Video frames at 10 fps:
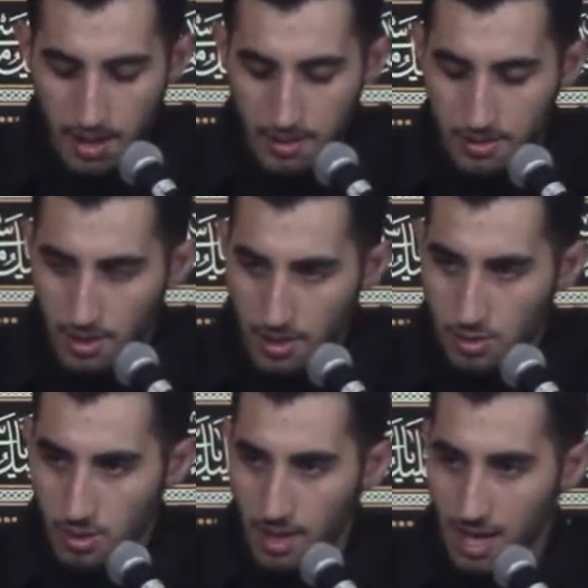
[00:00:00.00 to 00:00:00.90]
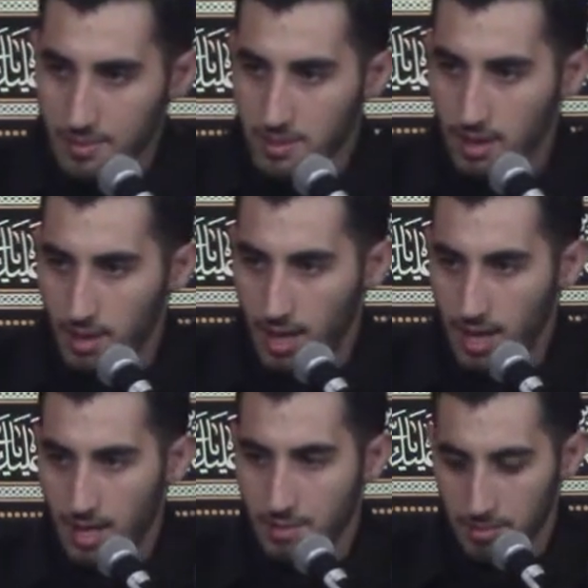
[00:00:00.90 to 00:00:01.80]
So Rasulullah comes to
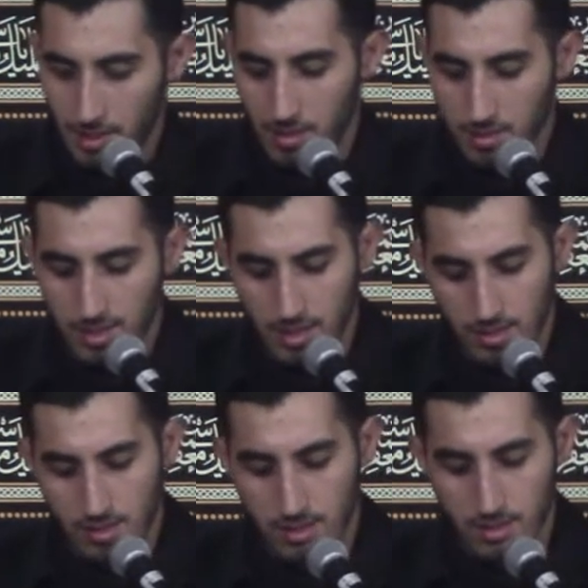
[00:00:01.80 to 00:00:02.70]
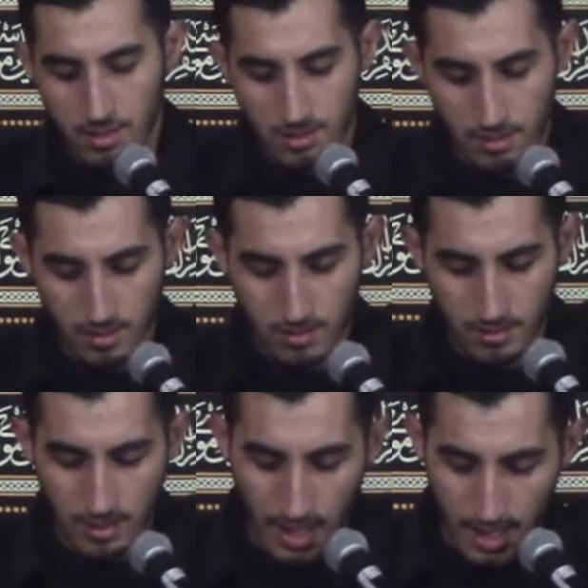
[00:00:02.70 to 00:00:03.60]
Ali ibn Talib and says,
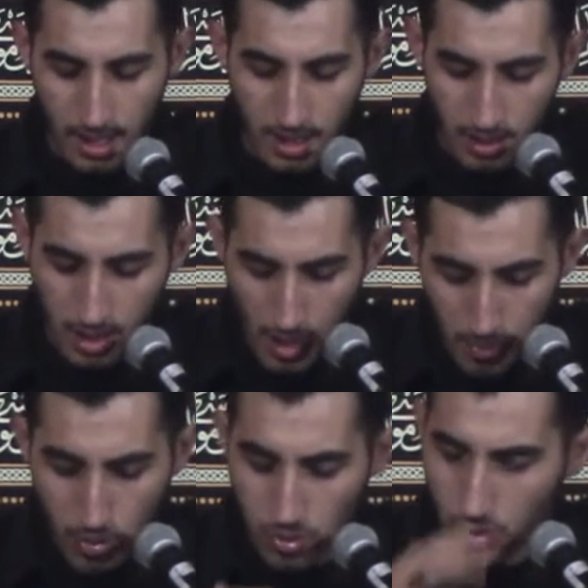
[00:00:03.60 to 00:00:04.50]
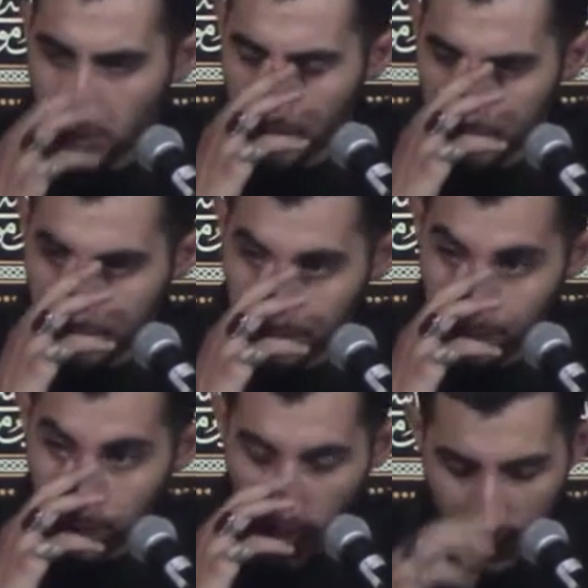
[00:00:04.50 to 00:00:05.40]
Ya Ali, keep your sword
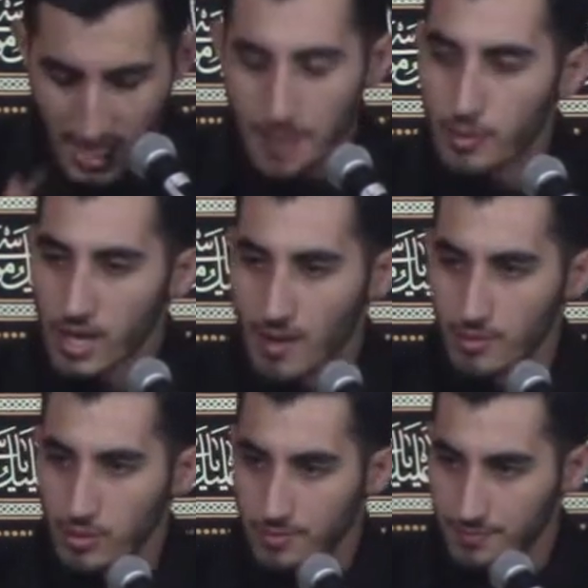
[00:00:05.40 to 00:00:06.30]
and keep your camel.